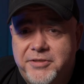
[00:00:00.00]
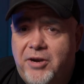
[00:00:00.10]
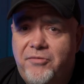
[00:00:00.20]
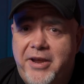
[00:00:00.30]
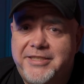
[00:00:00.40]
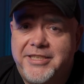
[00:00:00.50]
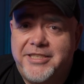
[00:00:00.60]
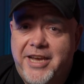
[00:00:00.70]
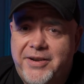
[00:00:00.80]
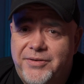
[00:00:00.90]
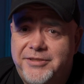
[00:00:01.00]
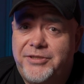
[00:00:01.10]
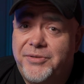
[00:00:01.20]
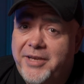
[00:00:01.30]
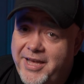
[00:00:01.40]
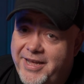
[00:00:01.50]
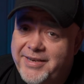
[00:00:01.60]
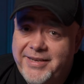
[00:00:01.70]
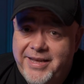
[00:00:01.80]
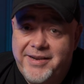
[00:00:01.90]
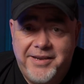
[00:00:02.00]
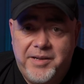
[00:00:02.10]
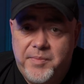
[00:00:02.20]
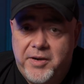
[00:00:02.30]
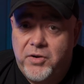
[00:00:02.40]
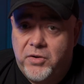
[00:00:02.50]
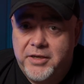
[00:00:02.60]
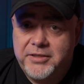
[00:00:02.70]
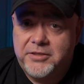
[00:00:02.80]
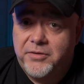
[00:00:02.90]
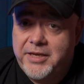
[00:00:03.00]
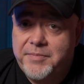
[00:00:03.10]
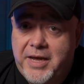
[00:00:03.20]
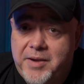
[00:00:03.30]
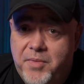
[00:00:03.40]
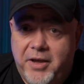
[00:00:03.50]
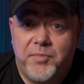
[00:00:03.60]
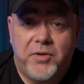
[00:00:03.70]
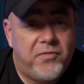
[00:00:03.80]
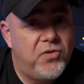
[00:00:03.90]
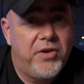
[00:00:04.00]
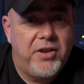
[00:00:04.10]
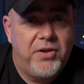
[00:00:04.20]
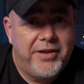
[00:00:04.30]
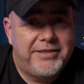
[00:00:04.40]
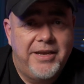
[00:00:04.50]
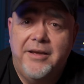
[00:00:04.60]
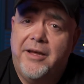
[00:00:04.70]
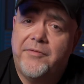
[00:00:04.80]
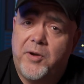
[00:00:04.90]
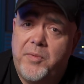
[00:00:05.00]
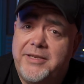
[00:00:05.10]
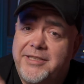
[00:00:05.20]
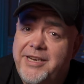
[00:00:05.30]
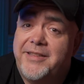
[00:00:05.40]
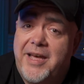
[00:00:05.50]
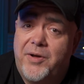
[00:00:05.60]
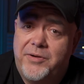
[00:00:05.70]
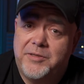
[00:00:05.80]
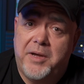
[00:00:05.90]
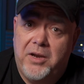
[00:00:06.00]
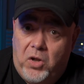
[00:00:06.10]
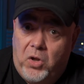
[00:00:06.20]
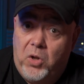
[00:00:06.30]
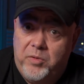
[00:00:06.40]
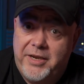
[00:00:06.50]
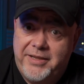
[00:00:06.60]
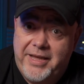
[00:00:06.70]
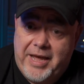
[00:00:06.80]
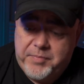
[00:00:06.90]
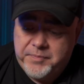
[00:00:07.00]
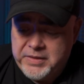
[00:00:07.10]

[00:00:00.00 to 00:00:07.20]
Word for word: you start raising shadows, you can get a little bit of noise. So keep that in mind. But if you do get noise, I've got a way to take that out as well, all within the app.